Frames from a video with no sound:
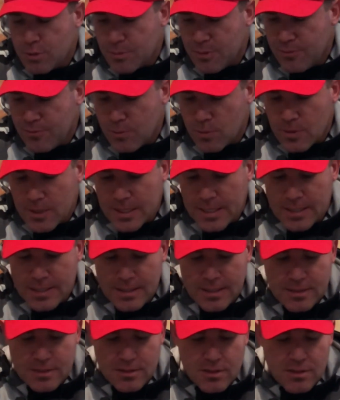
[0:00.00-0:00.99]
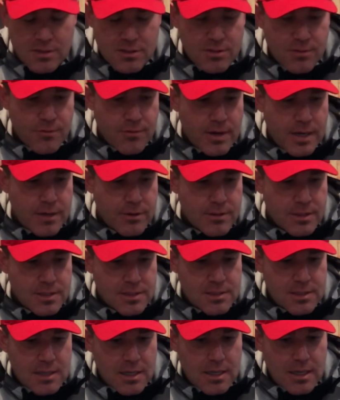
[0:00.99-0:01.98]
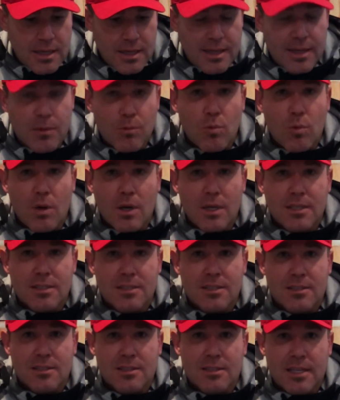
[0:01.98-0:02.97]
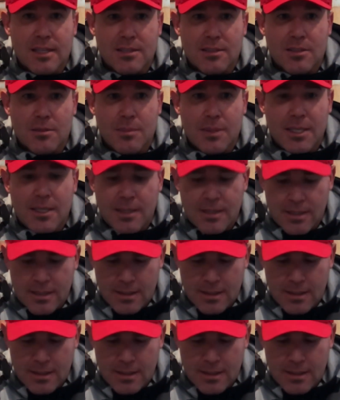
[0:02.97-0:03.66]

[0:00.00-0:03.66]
before I get into this fragrance, uh, it was sent to me.